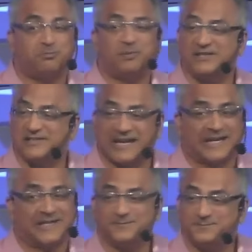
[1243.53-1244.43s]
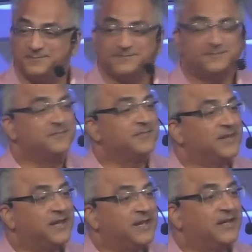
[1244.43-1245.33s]
busy
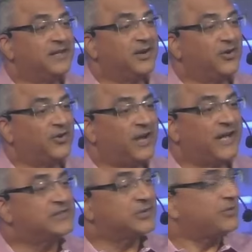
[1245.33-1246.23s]
you know, and so